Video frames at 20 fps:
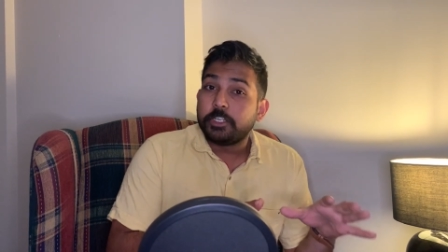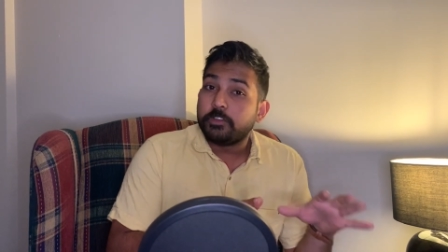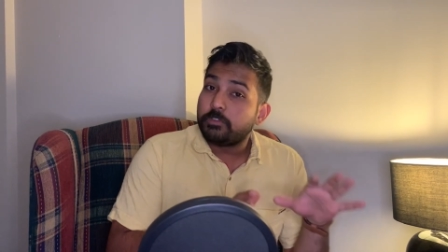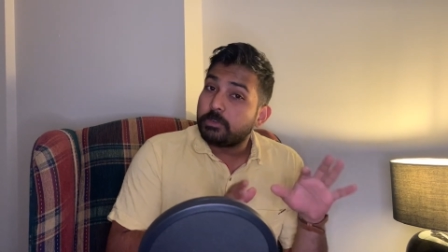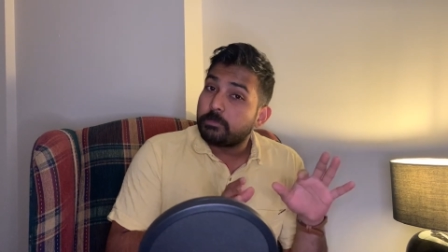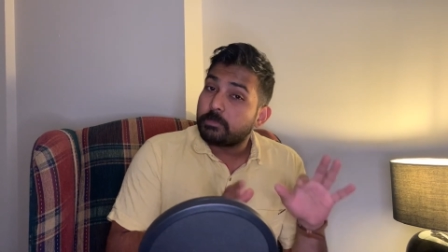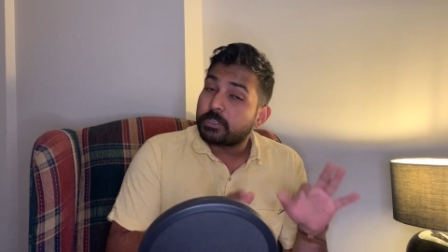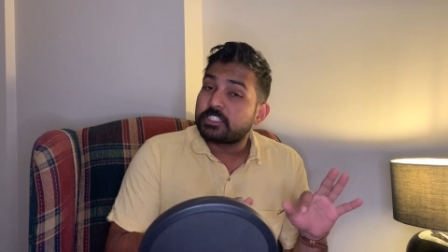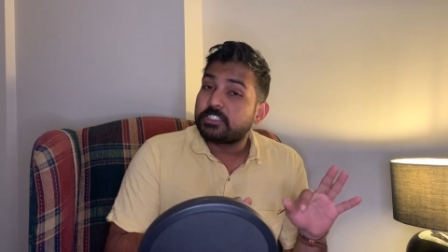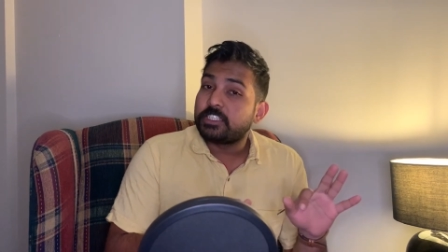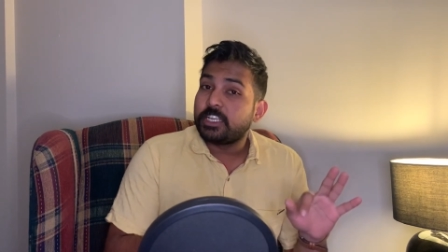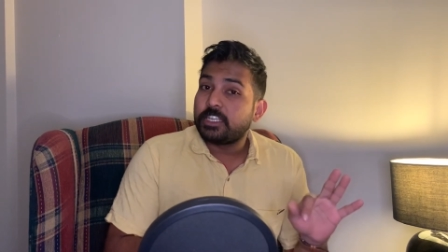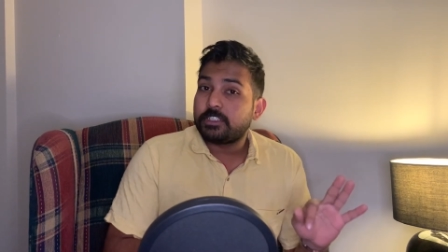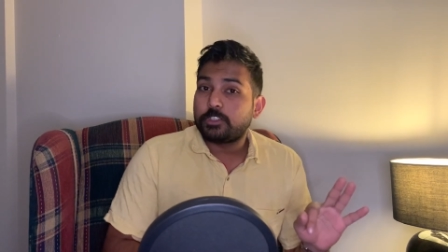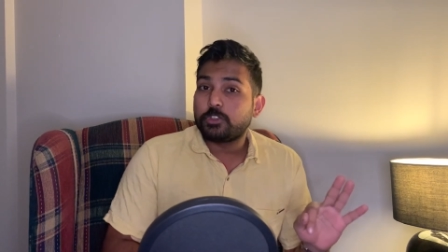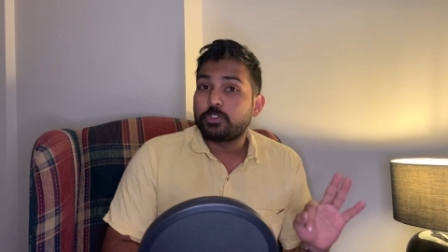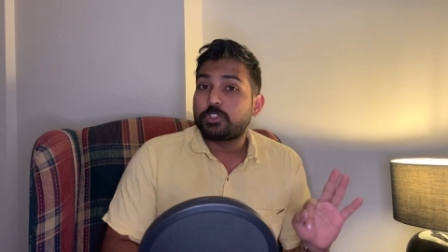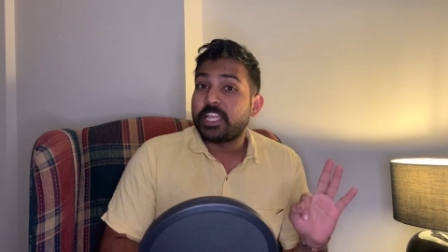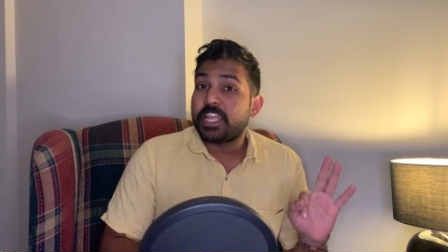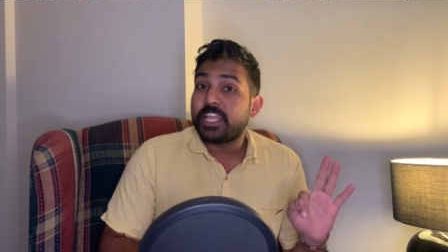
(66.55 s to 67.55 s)
we must
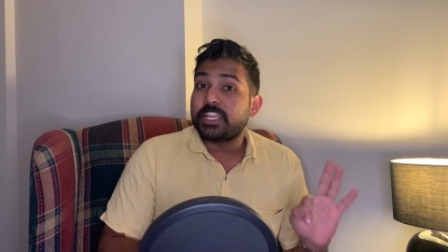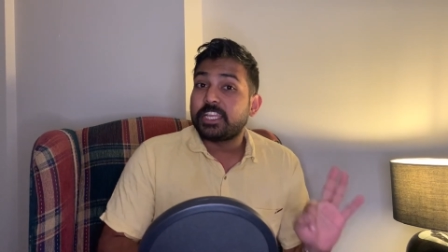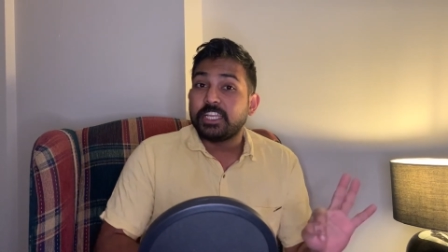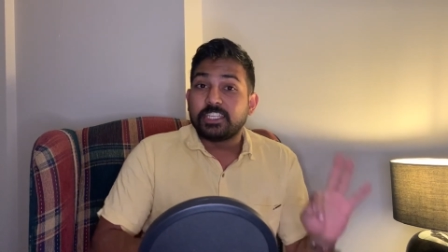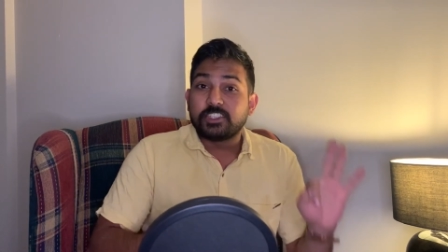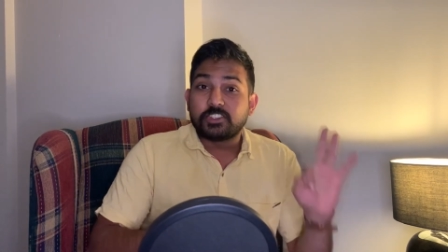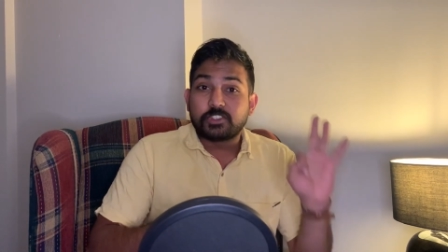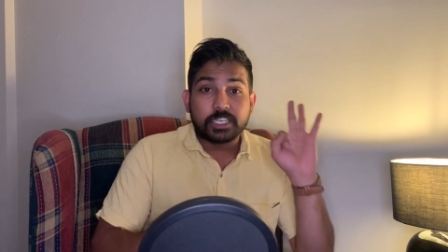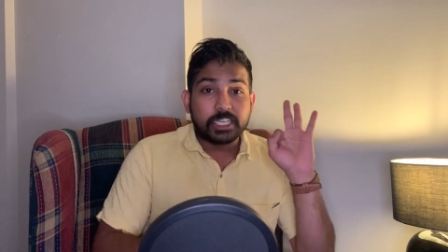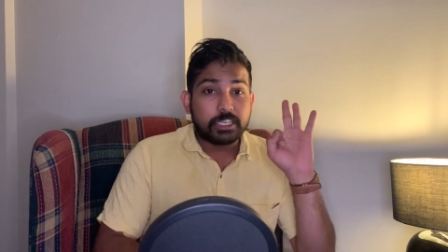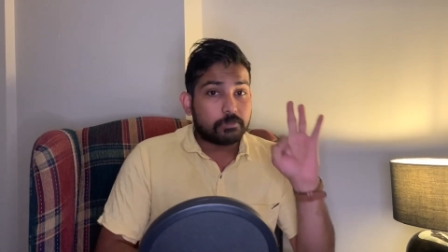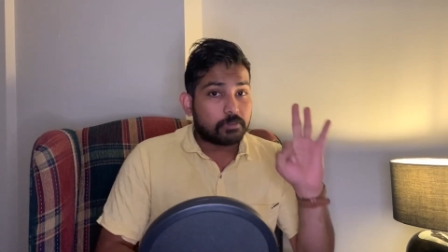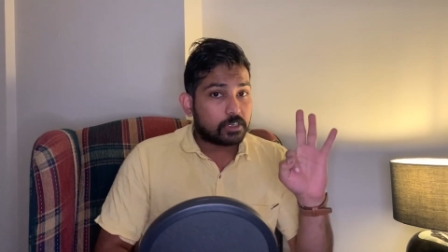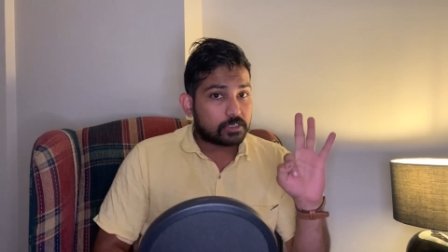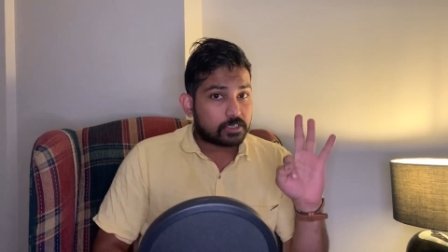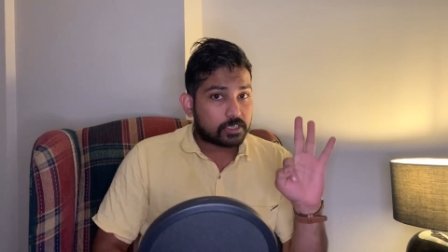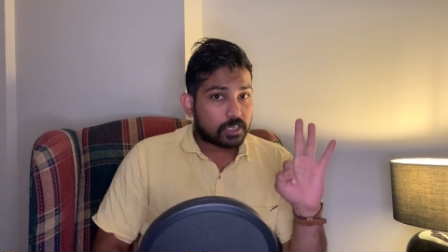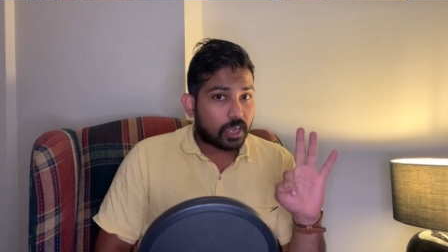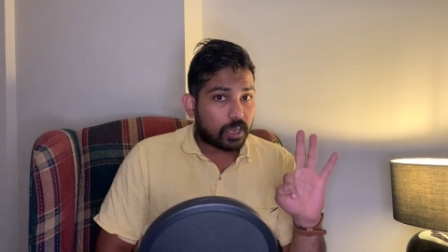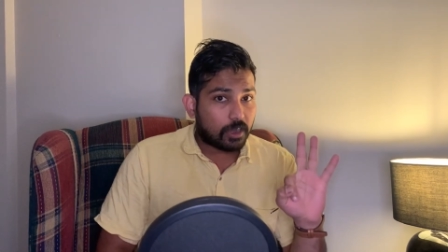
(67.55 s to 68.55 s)
need to take
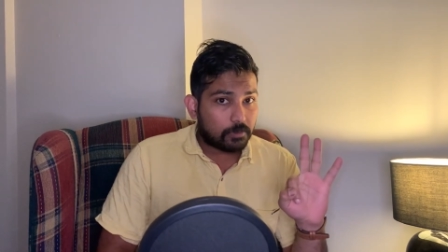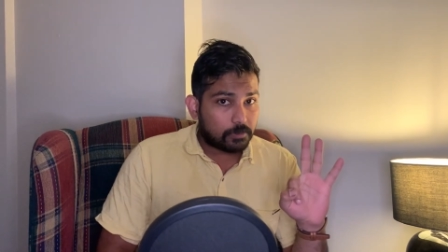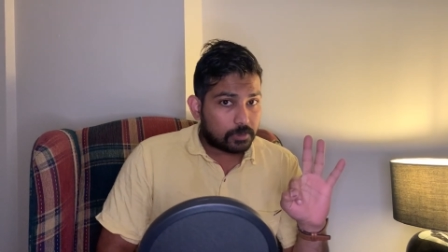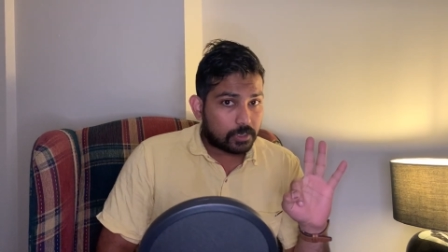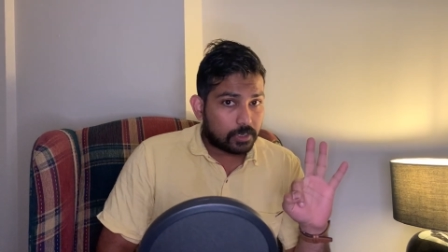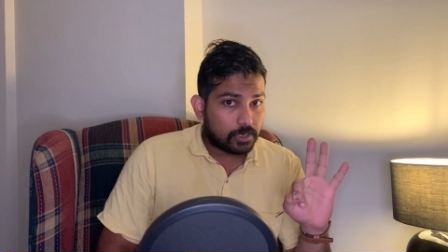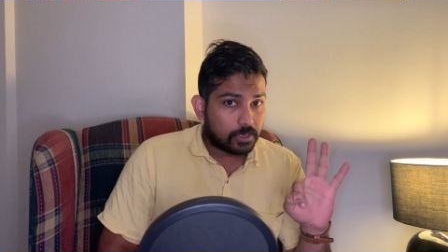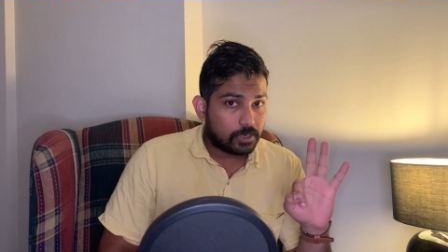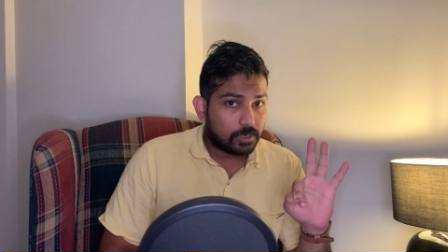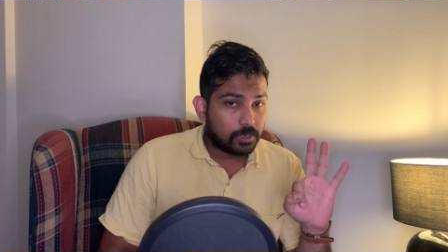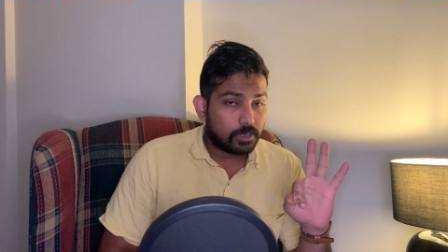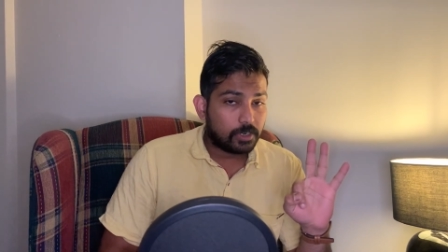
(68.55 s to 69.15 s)
three words out: